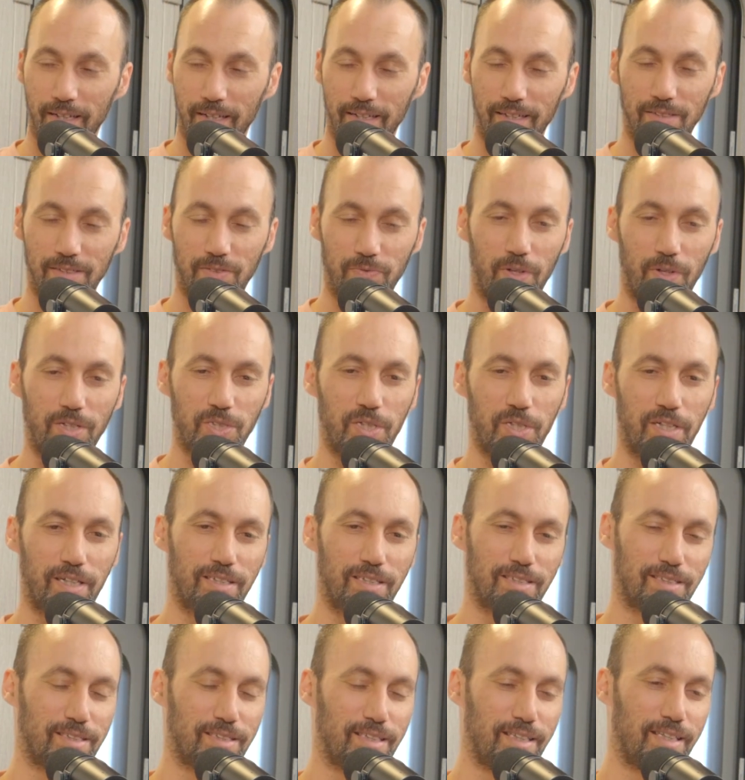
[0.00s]
And it's frustrating to
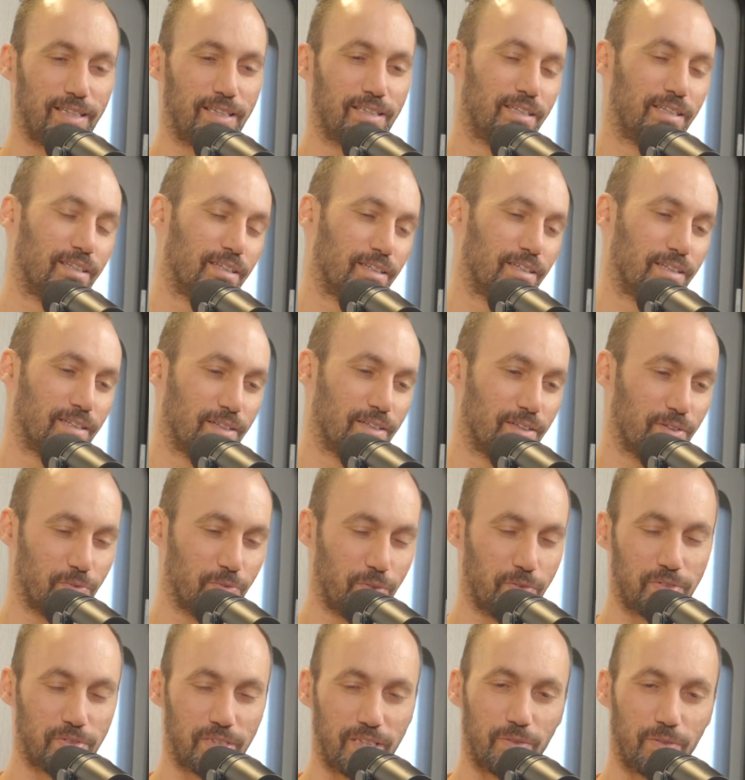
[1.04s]
see.
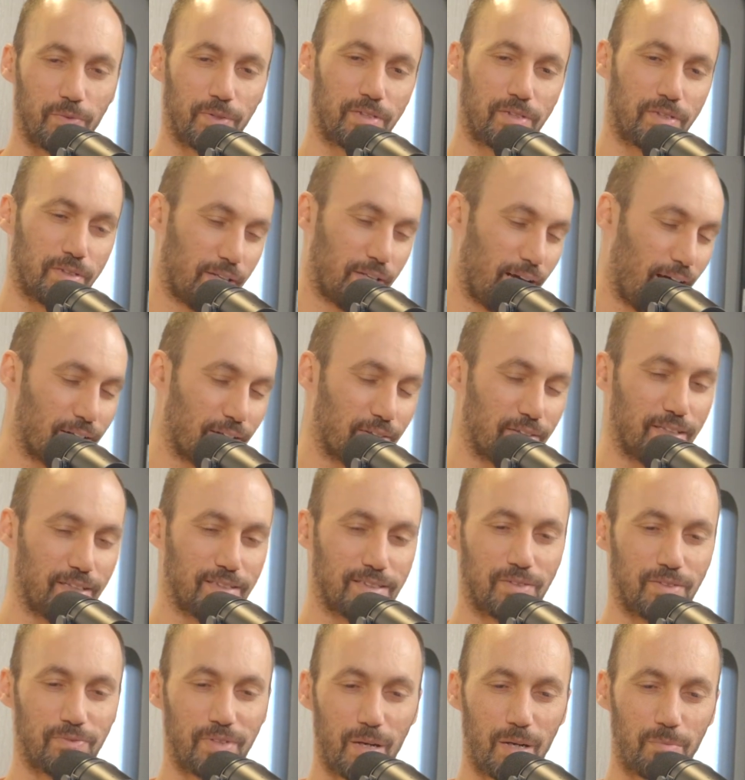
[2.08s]
We've seen it with athletes
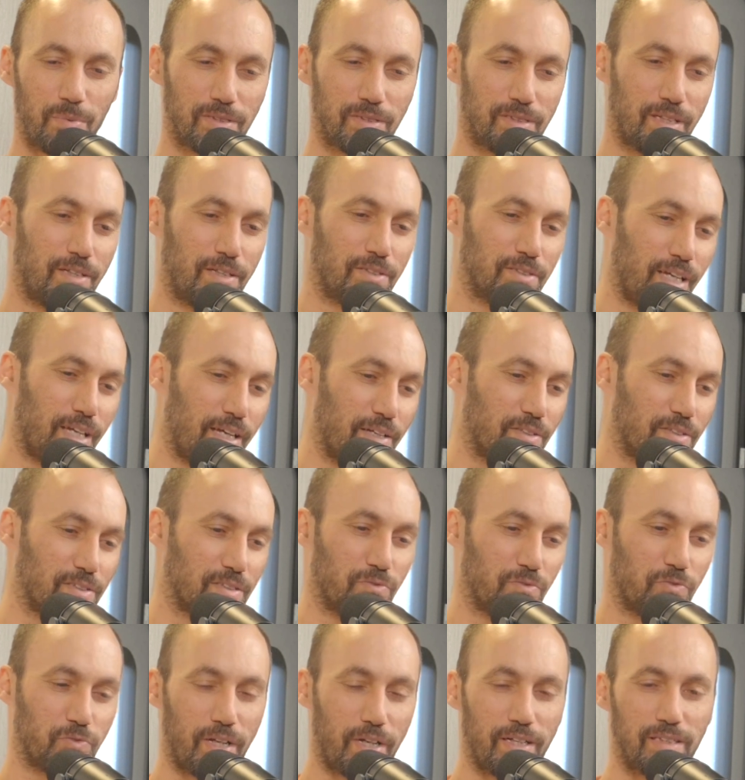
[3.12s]
and rappers, and entertainers
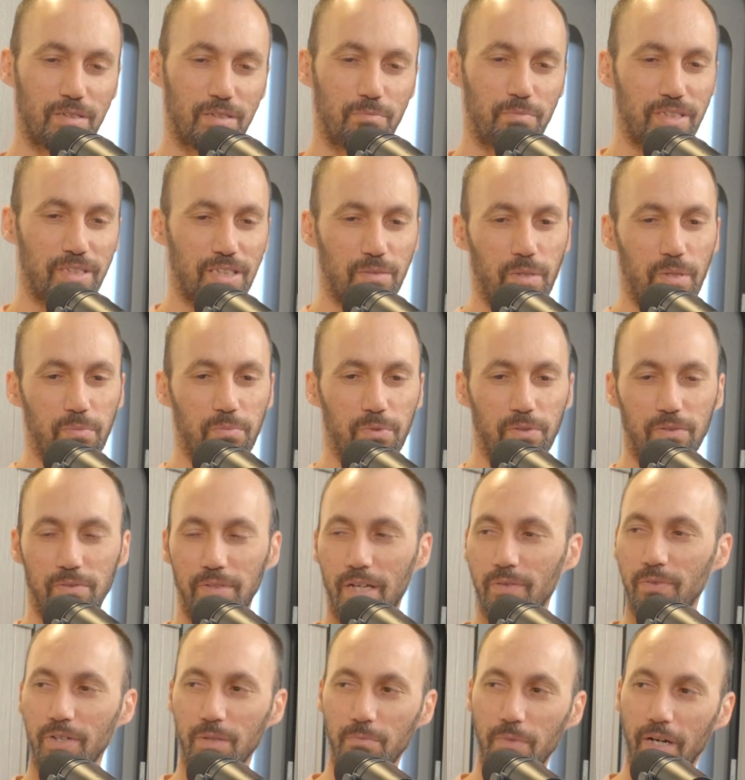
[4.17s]
and friends and business people and
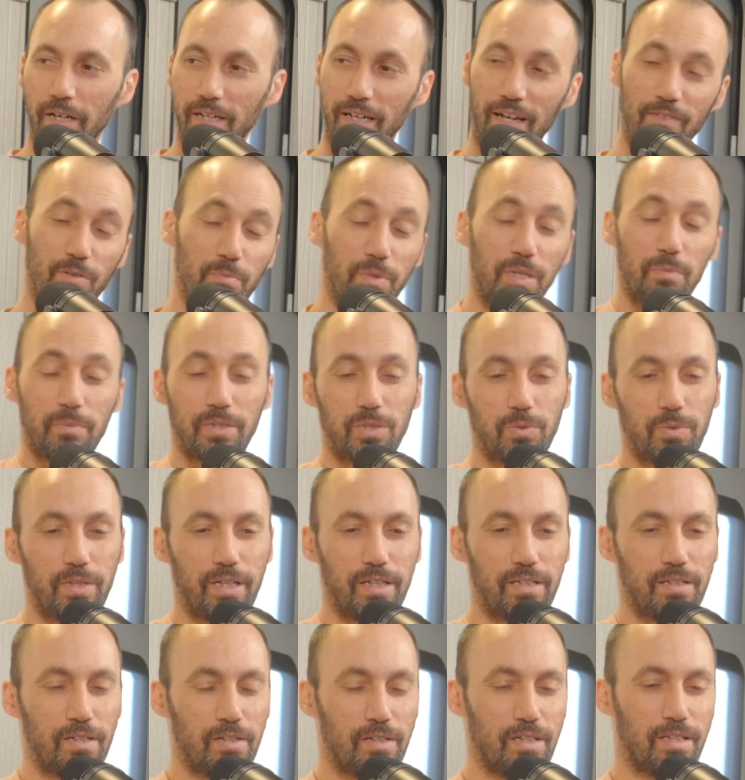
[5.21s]
network marketing, everybody in
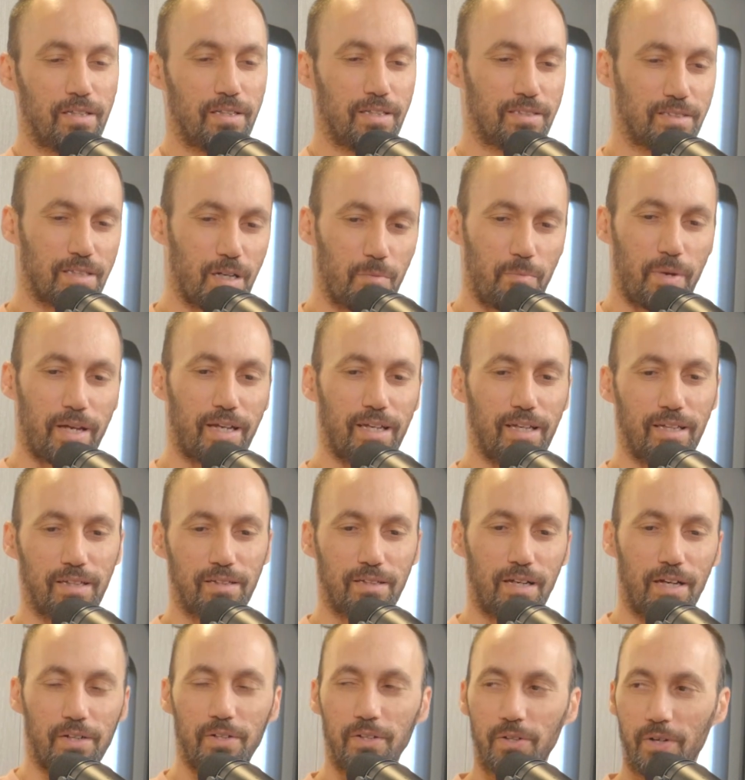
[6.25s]
between. They start making
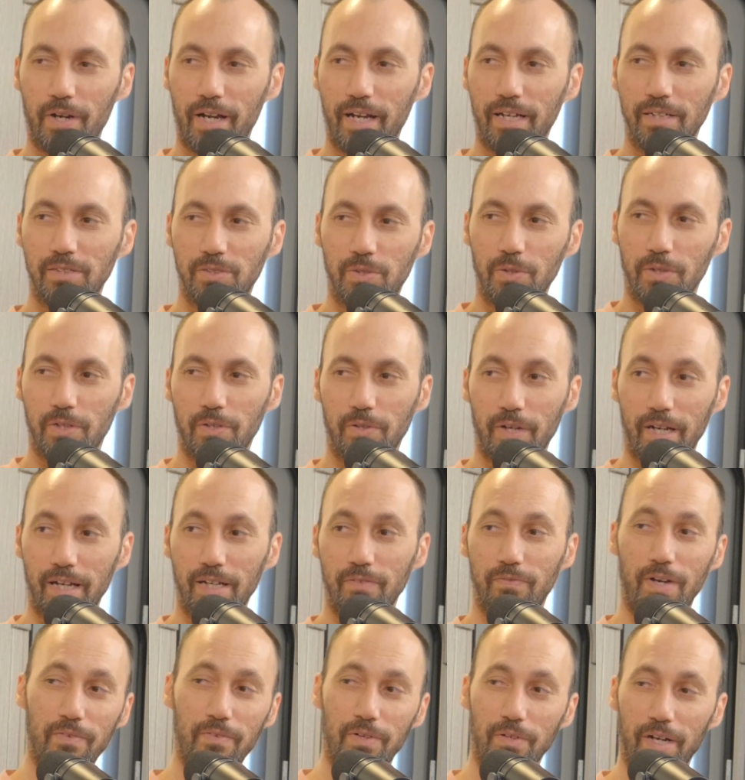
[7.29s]
100 grand, 200 grand,
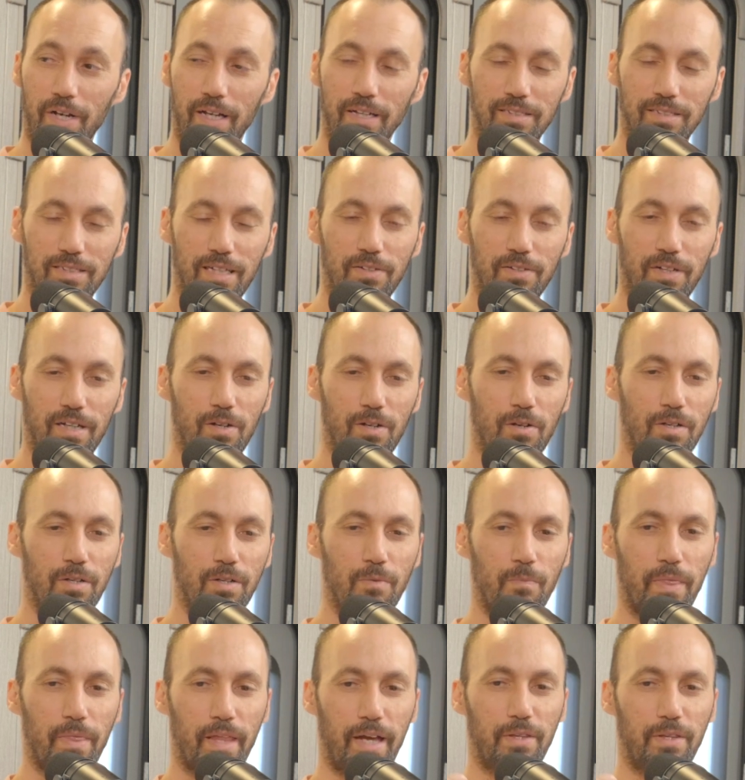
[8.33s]
500 grand, etc.,
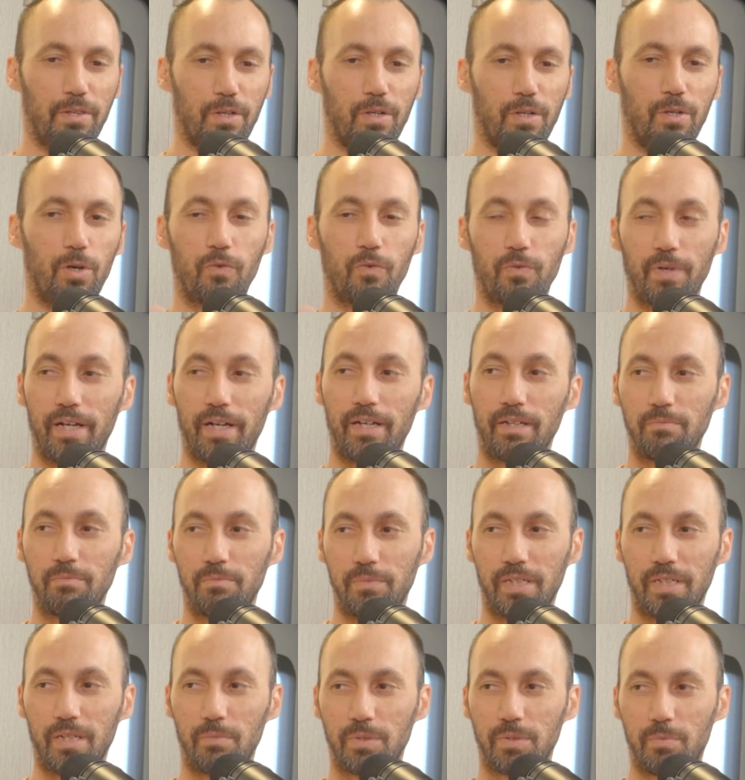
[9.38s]
and their overhead
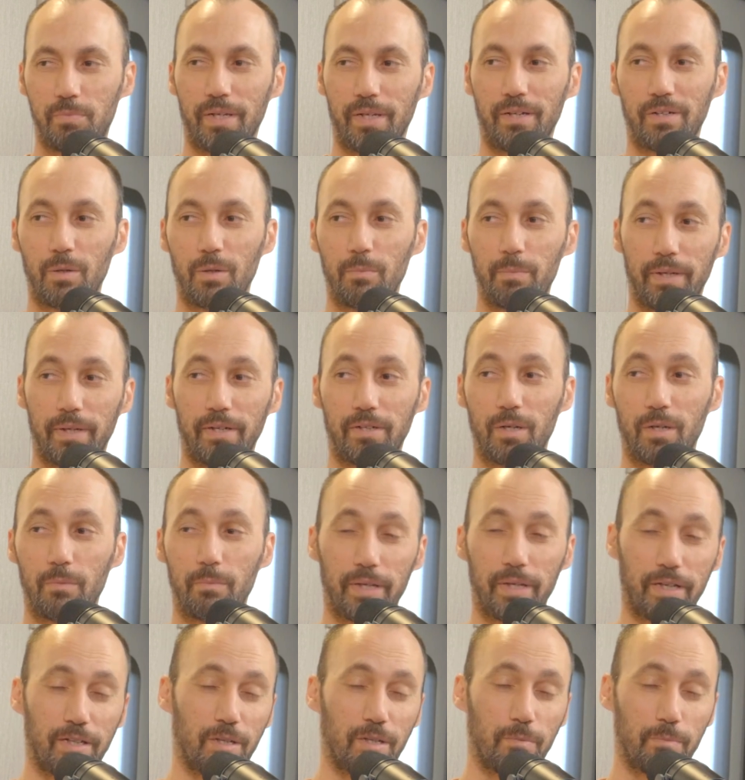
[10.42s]
becomes bigger and bigger and
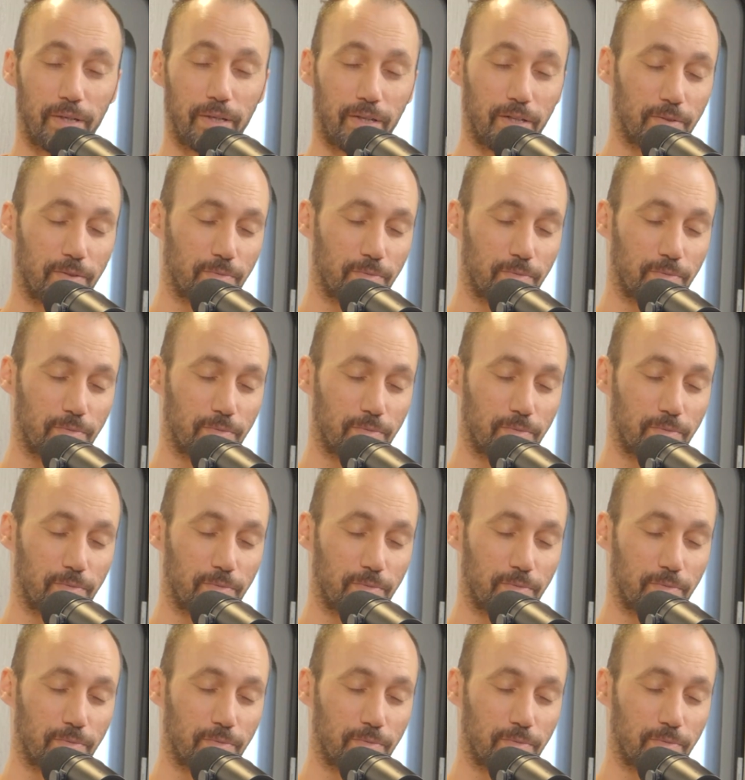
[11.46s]
bigger and bigger.